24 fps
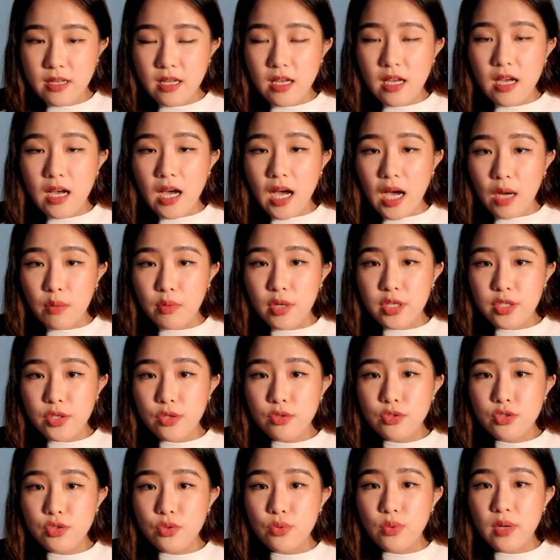I want you
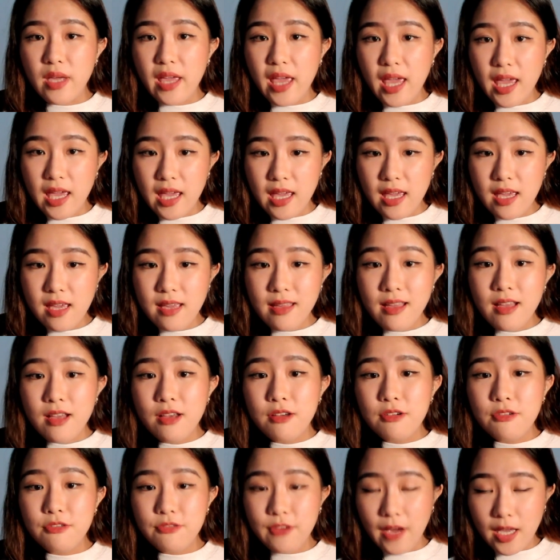to A,
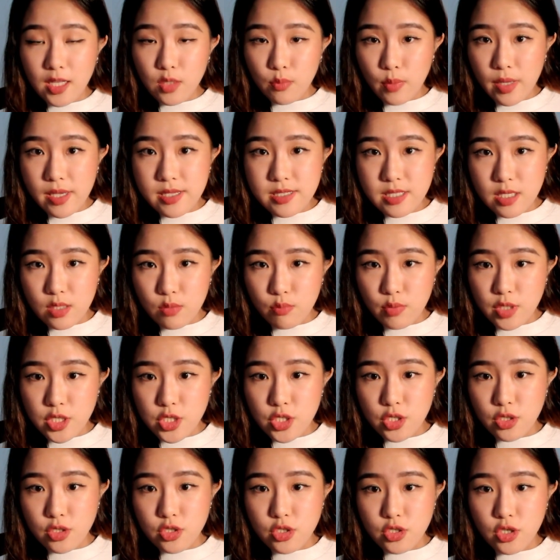find ways in which
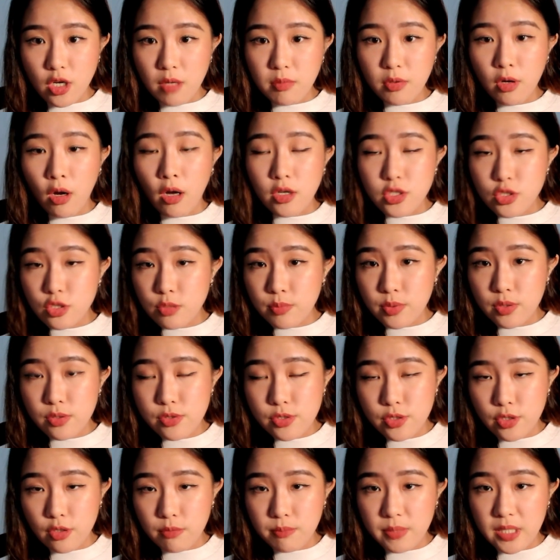your job contributes
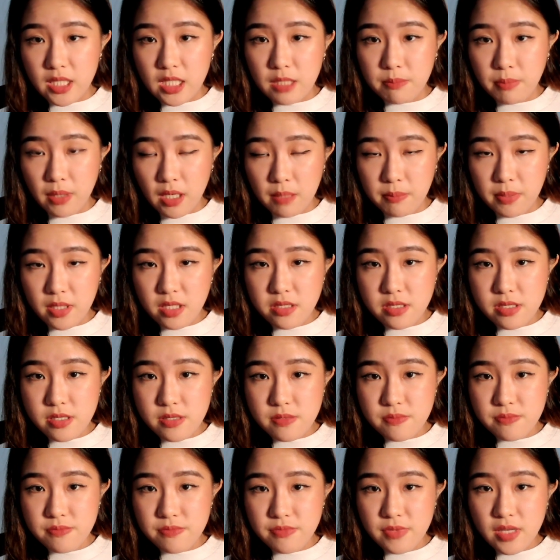to your bigger purpose,
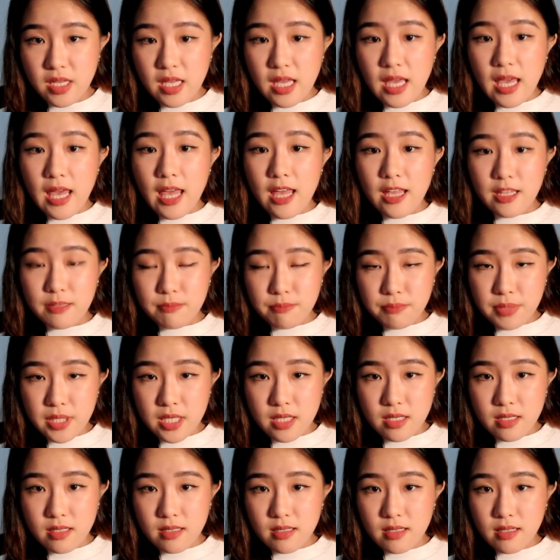and
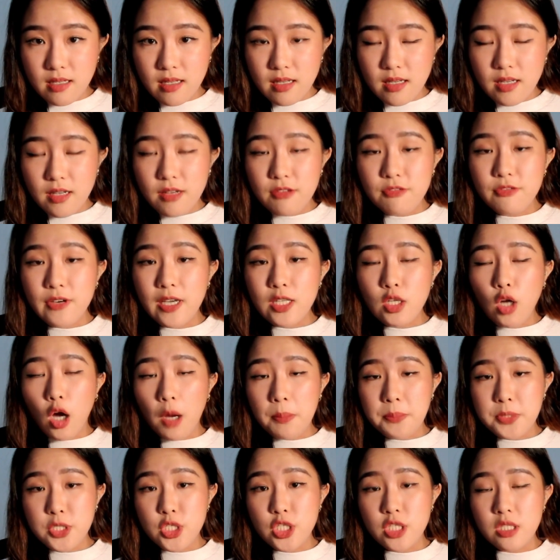B, find
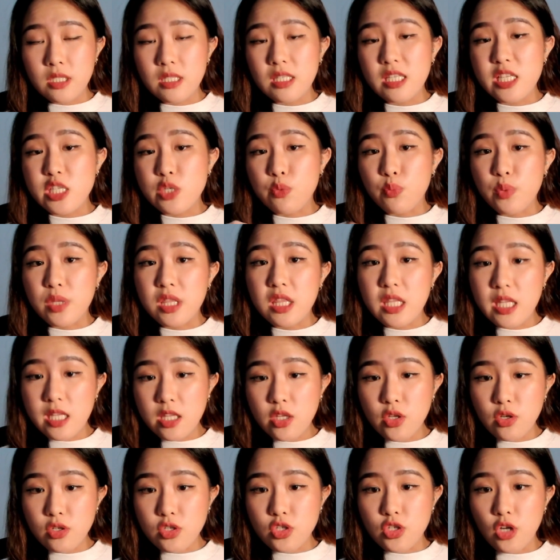opportunities within
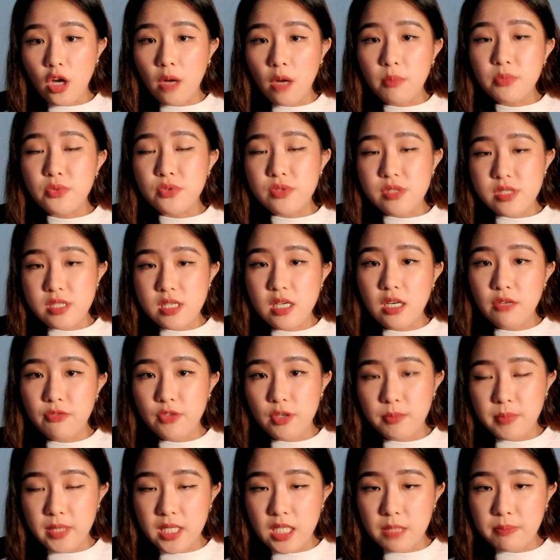your job to serve your
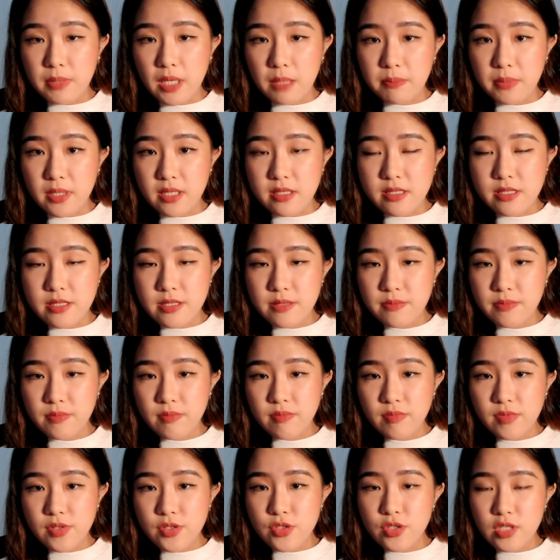bigger purpose.
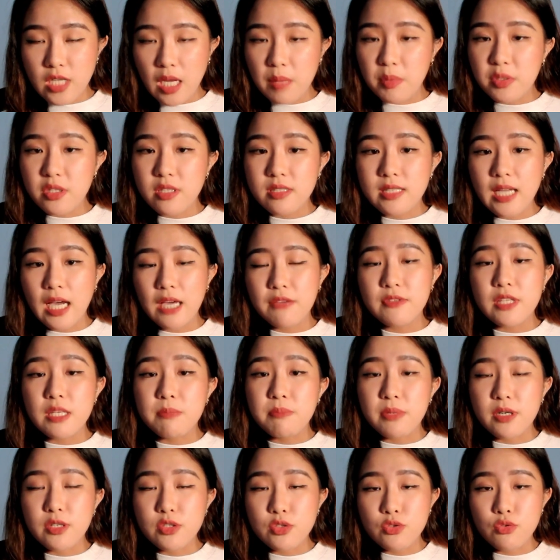So now I'm going to dive
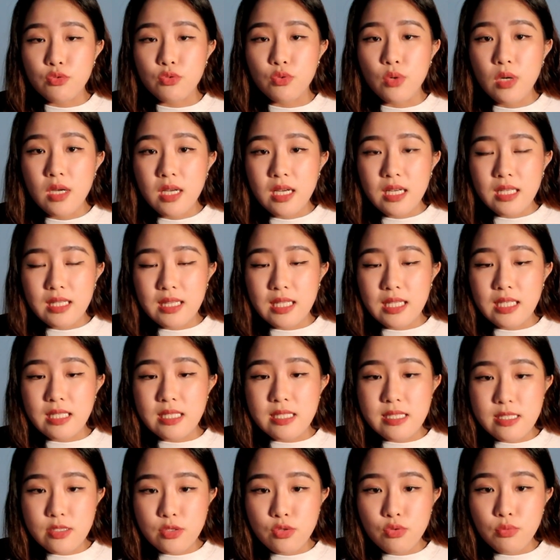deeper to
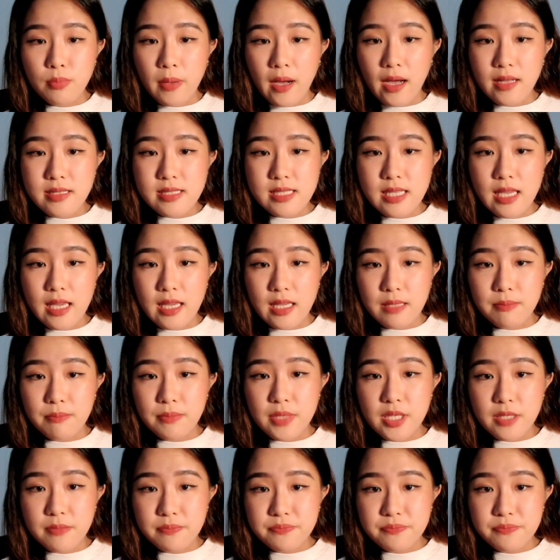these two parts, A and B.